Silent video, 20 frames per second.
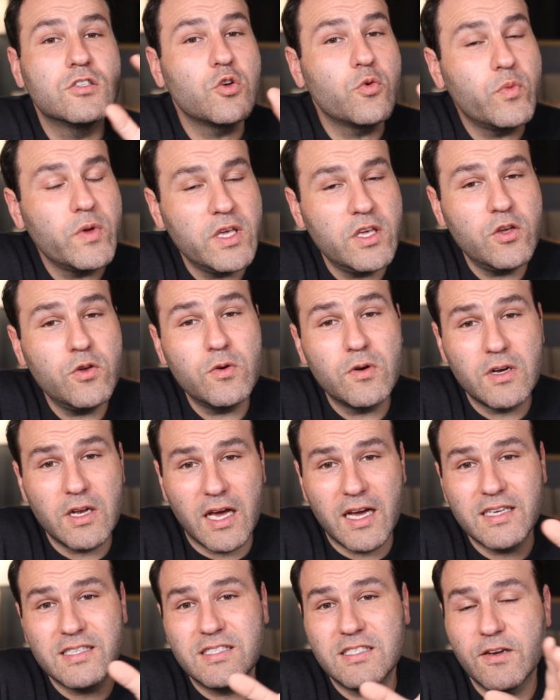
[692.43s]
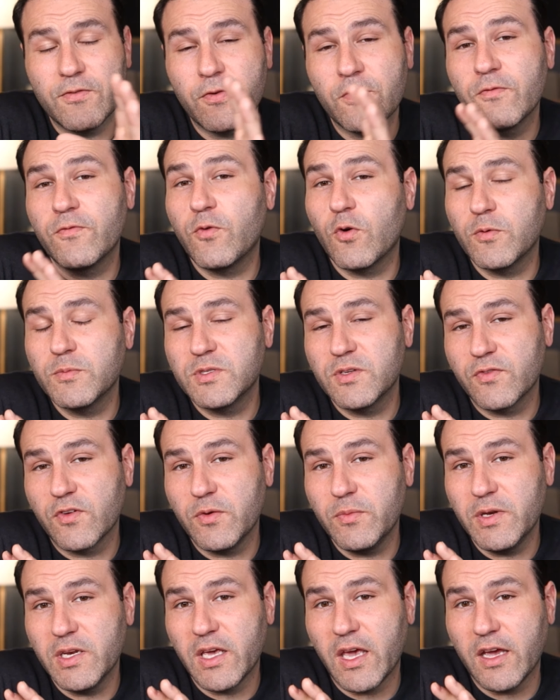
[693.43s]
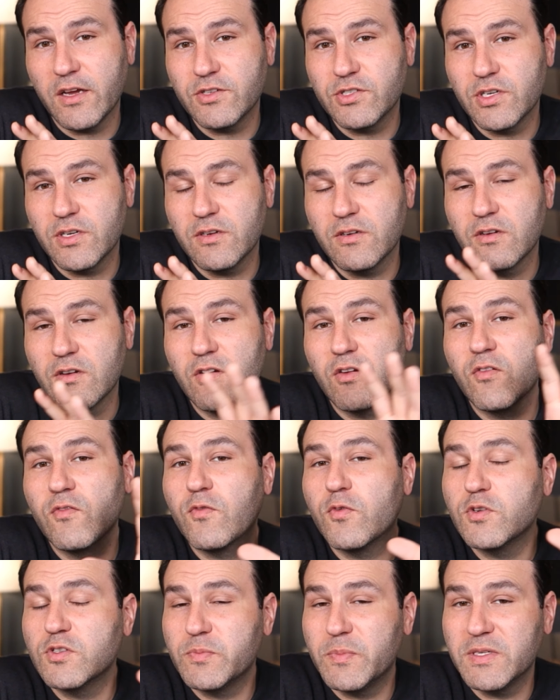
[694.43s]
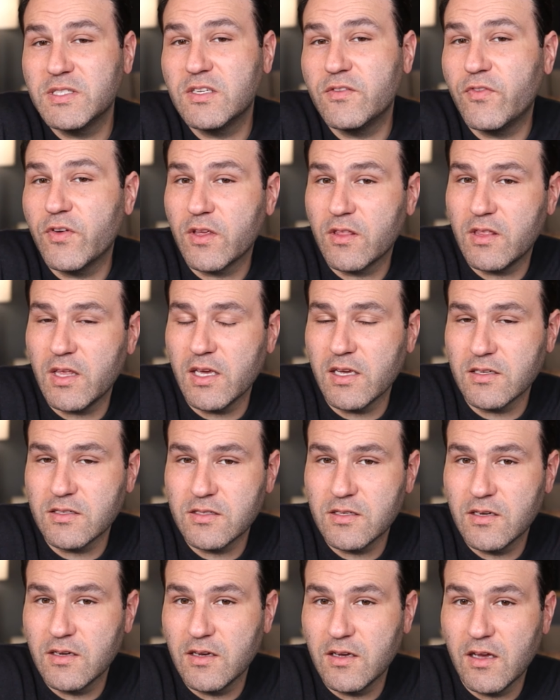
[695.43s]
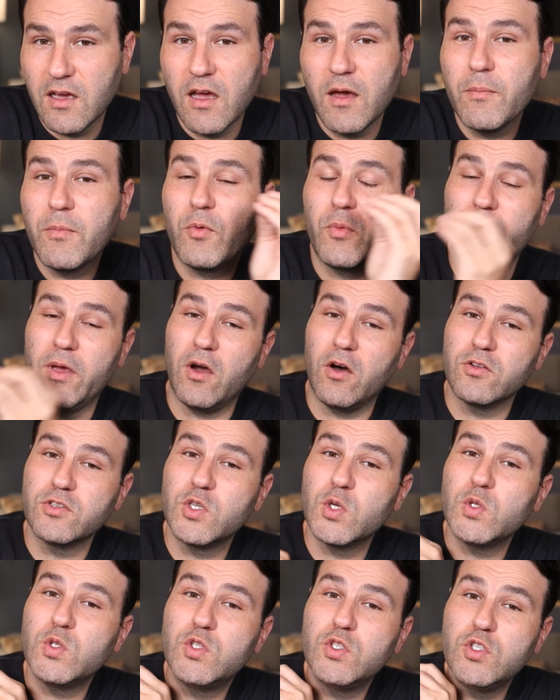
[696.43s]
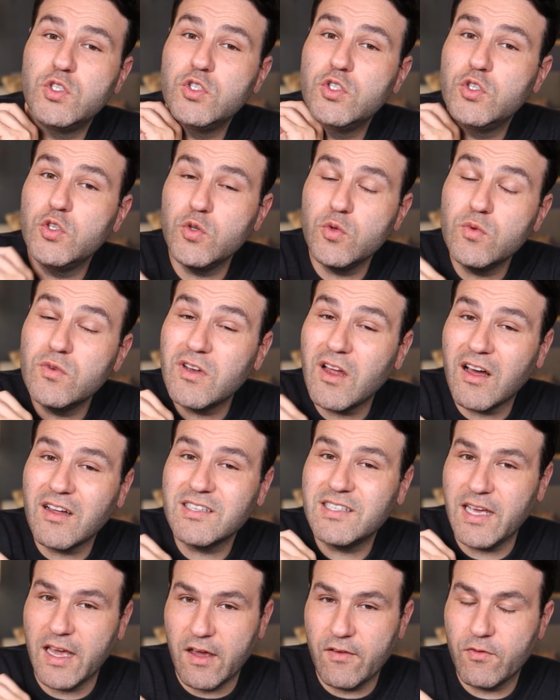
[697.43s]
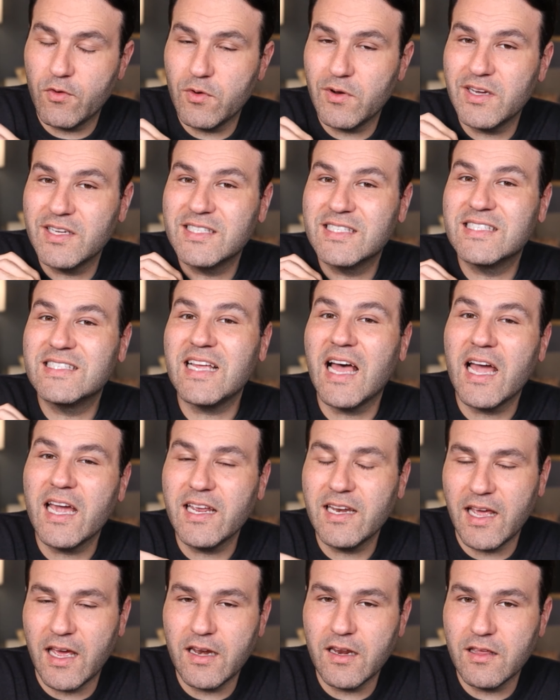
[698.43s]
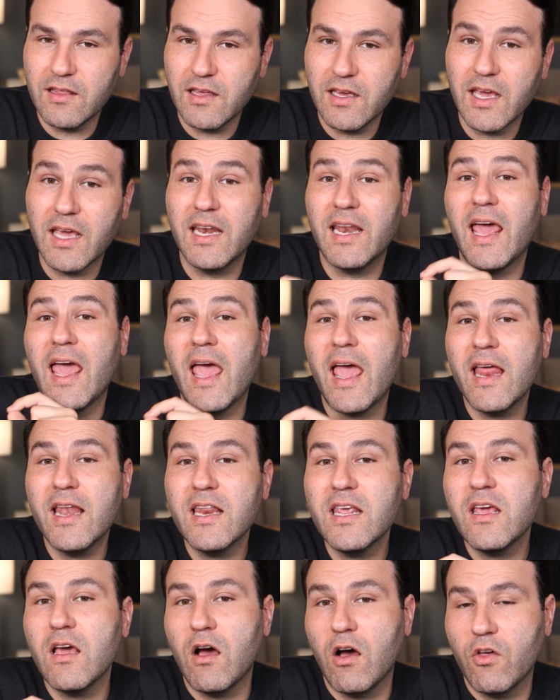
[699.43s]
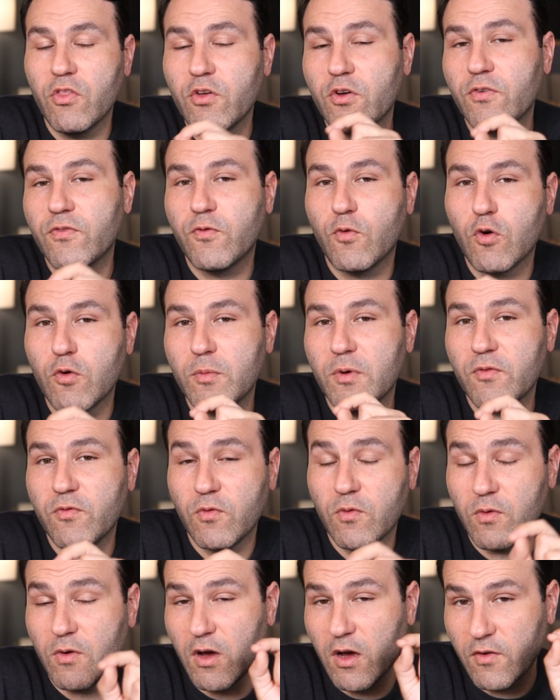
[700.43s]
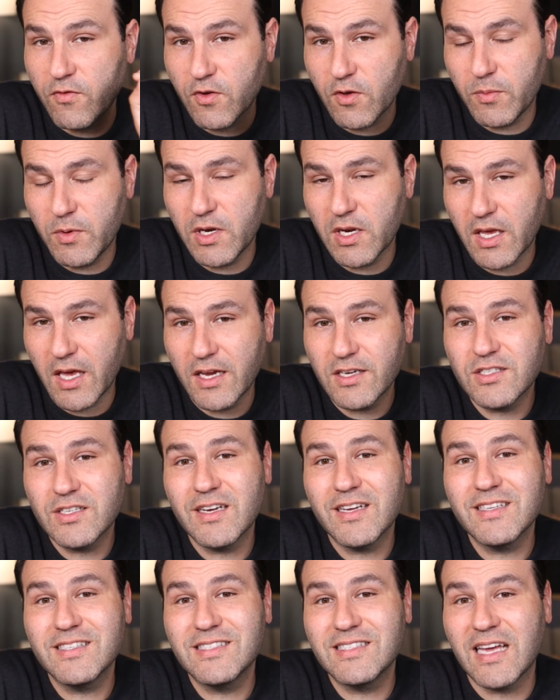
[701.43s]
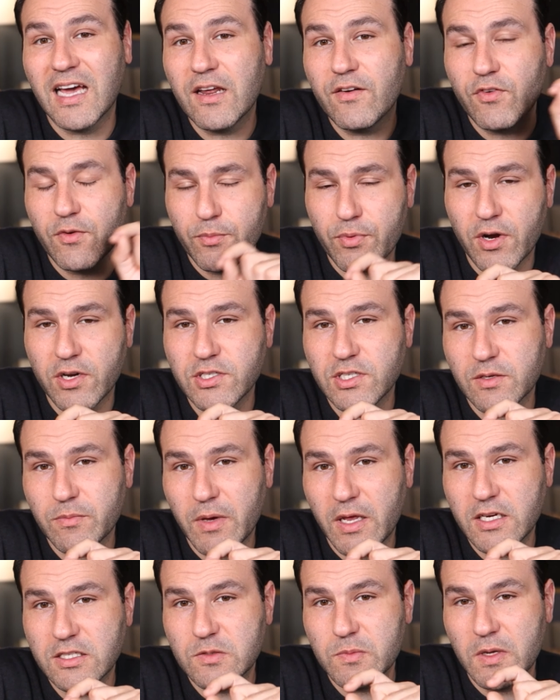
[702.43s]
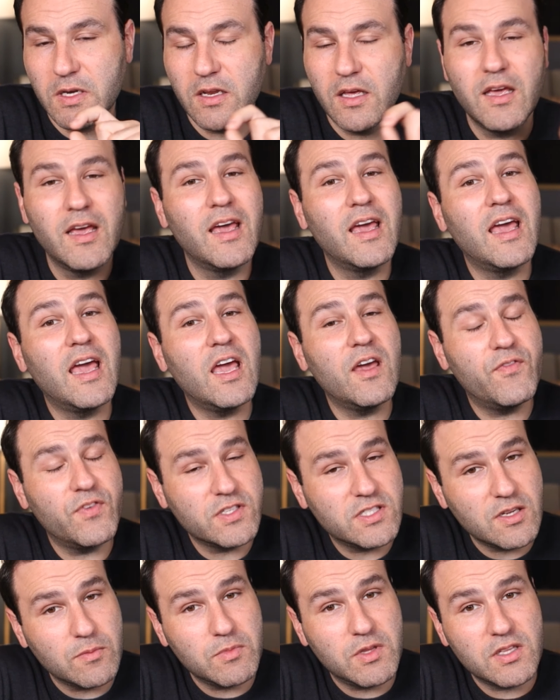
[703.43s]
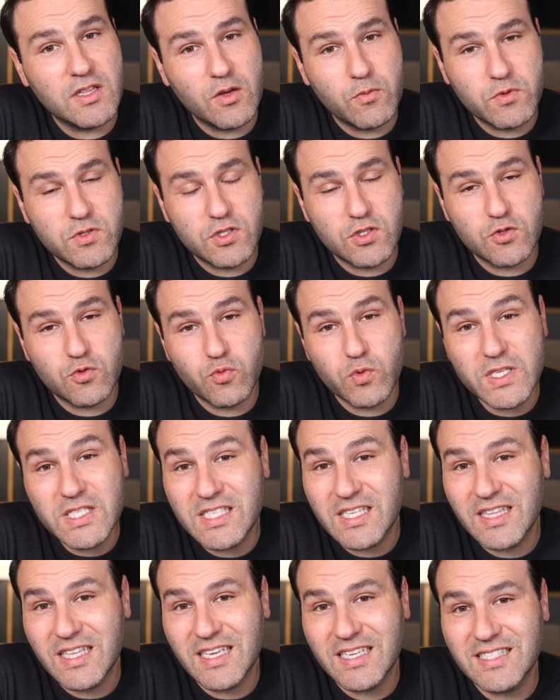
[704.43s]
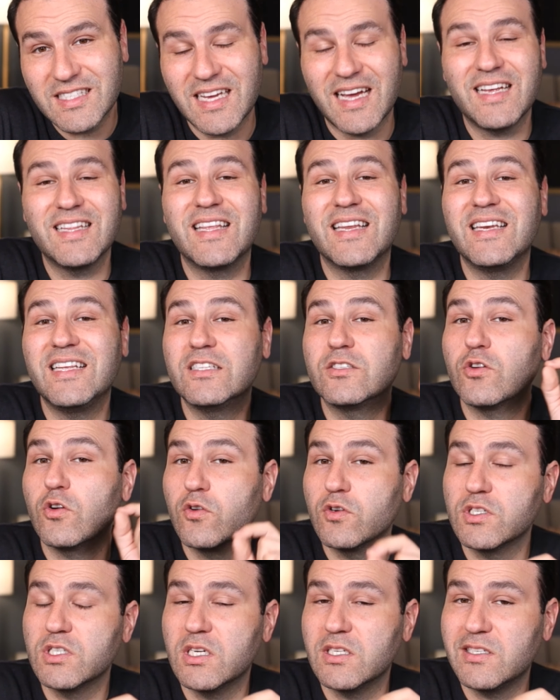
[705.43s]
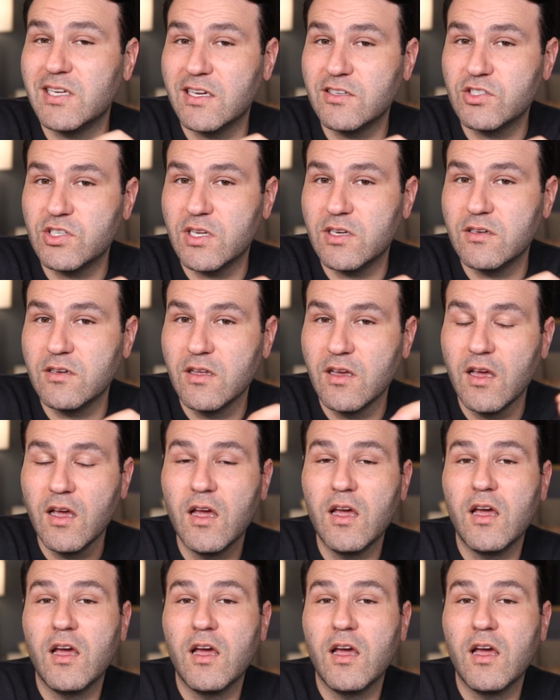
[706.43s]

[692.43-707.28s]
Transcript: So we utilize different forms of communication for specific things, but we also do not ever assign anything in any other form of communication aside from project management. If it's something that was just recently assigned that needs urgent attention,